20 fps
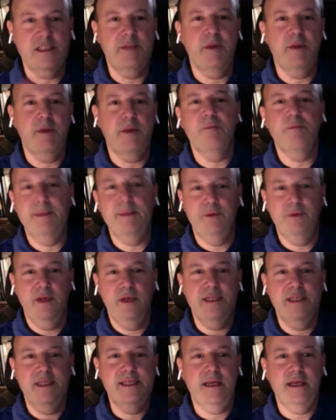talked to some other
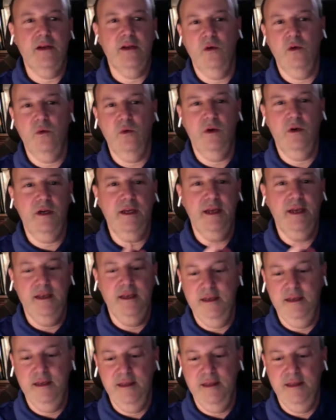people who had taken her work,